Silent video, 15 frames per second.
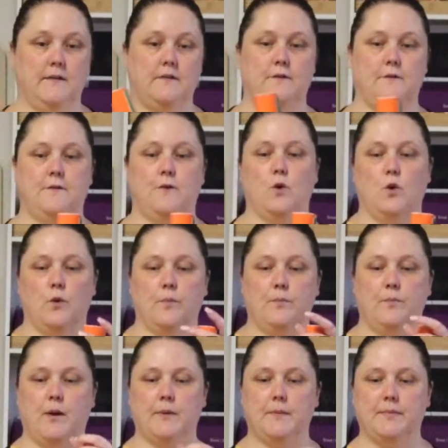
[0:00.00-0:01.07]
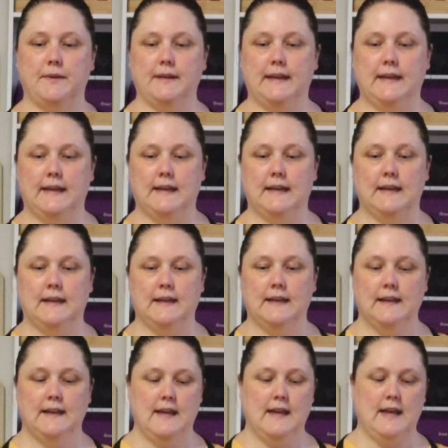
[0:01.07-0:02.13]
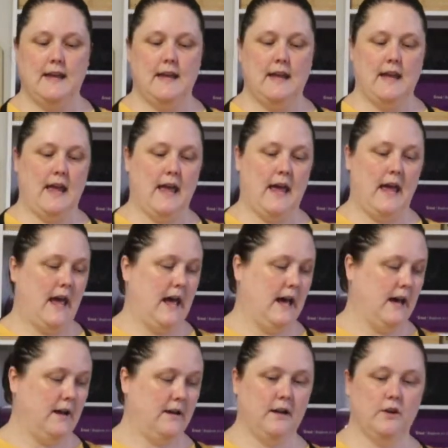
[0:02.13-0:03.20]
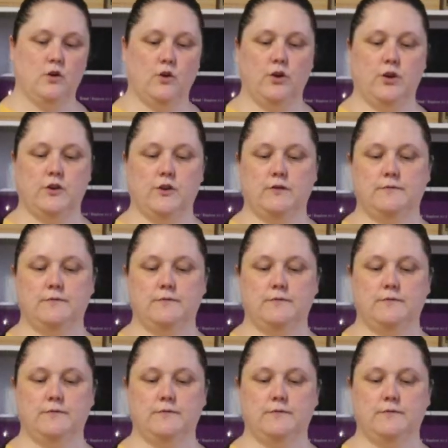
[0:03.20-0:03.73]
for probably a good,